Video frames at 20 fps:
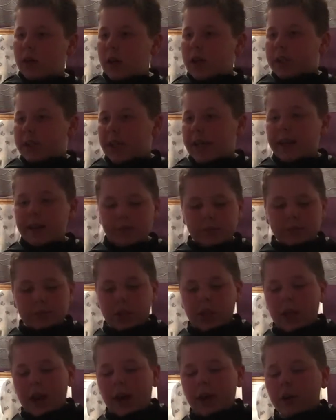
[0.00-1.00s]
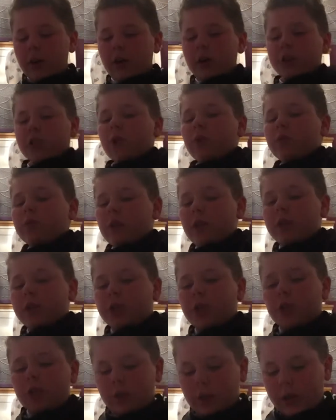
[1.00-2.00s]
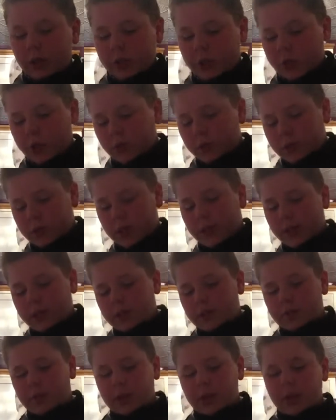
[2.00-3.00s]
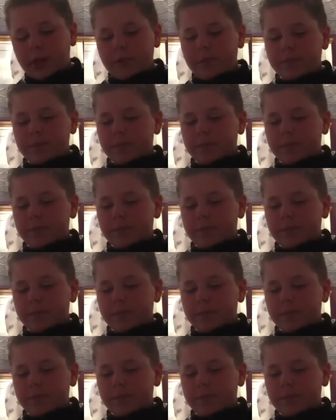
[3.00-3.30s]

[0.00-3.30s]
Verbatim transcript: See, see, I got a Jol a Jol a beer.